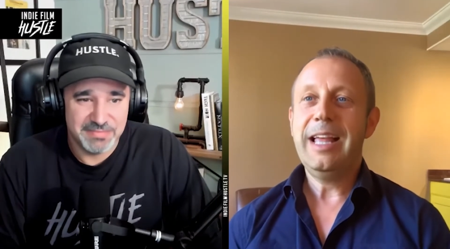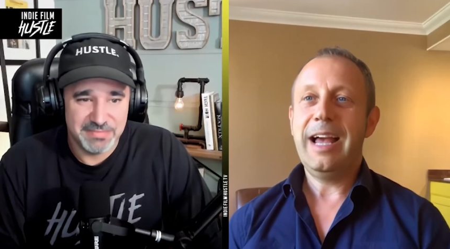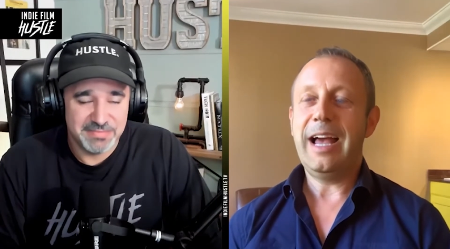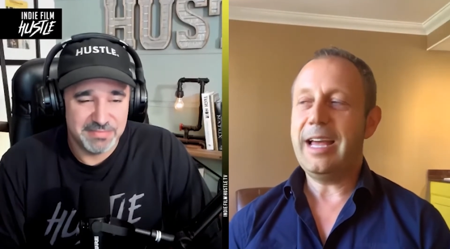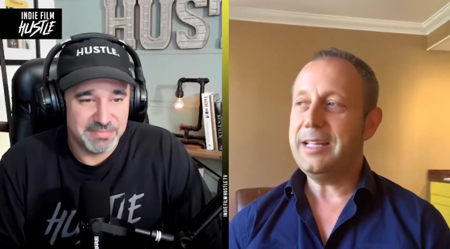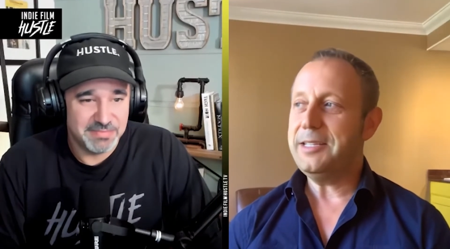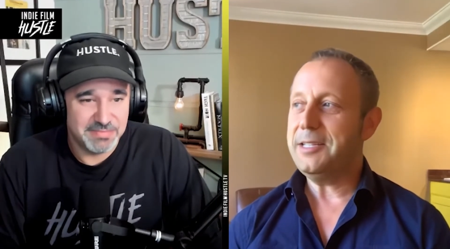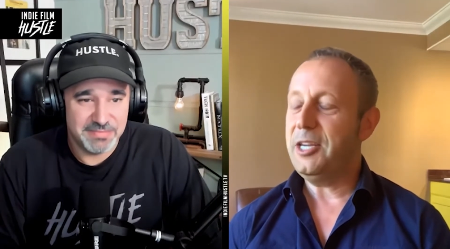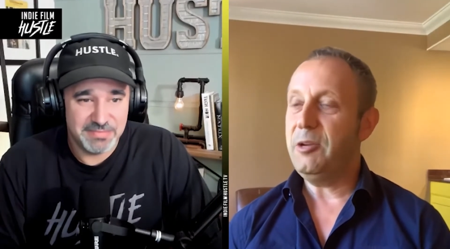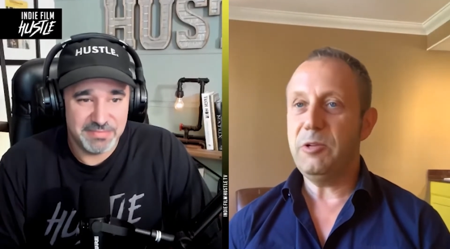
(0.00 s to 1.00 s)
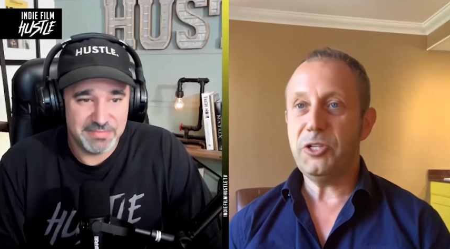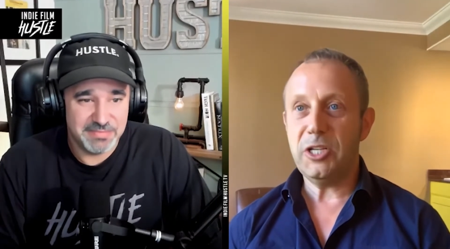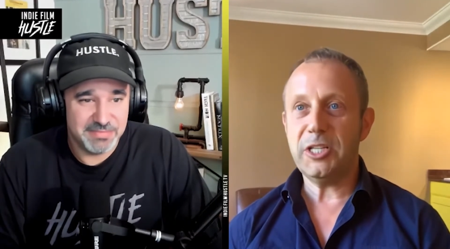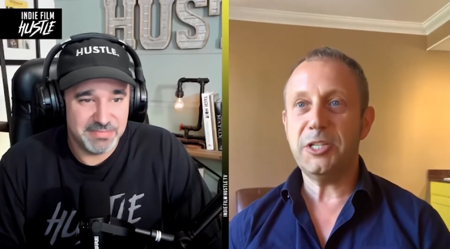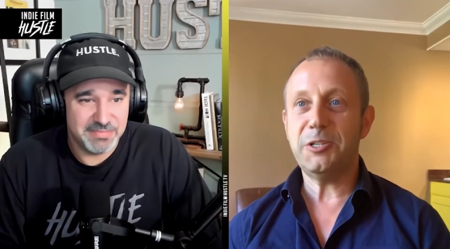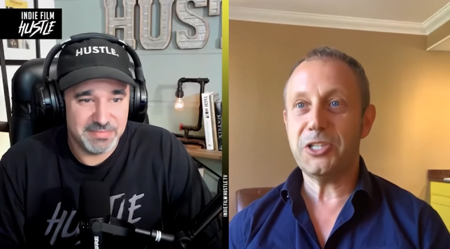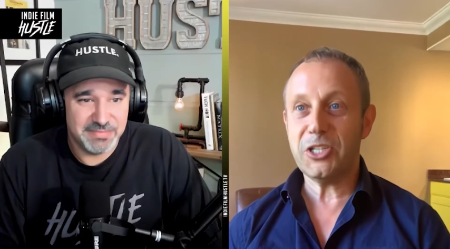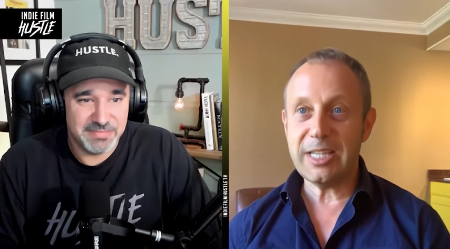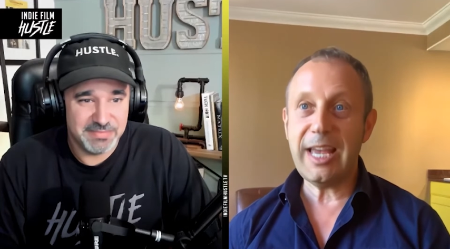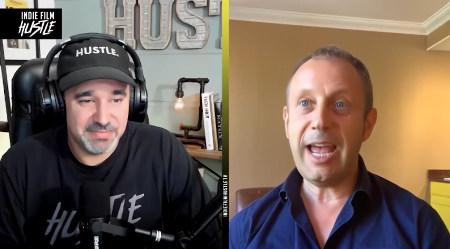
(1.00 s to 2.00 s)
Speaker 1: and you would just used to
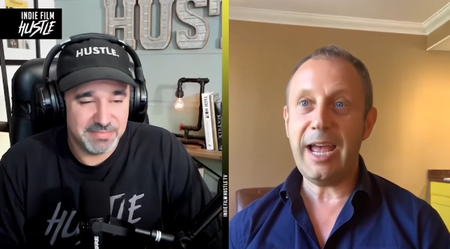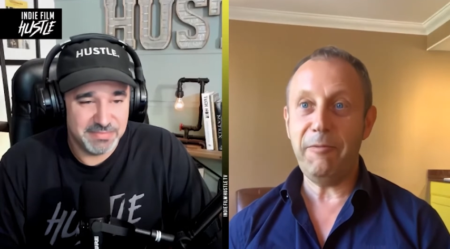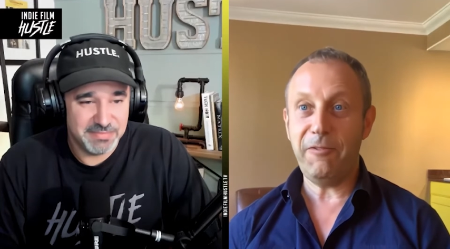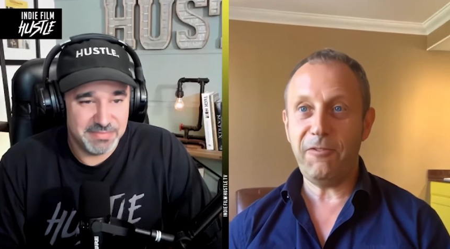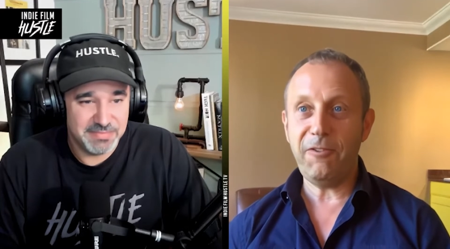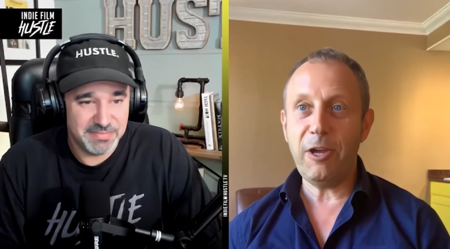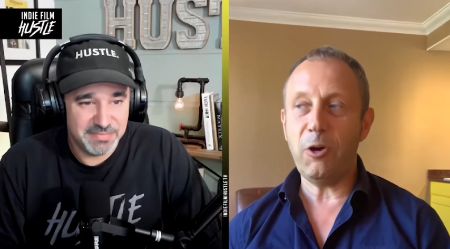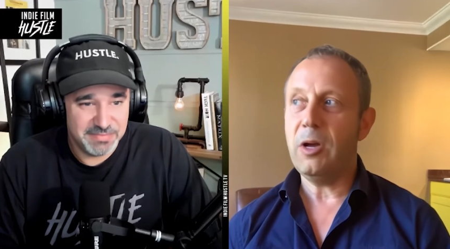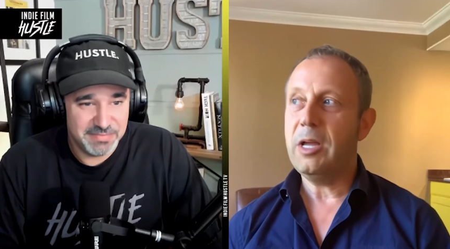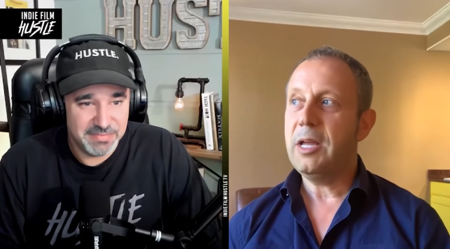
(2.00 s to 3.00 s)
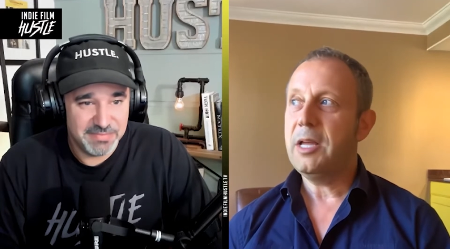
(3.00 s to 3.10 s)
stare and feel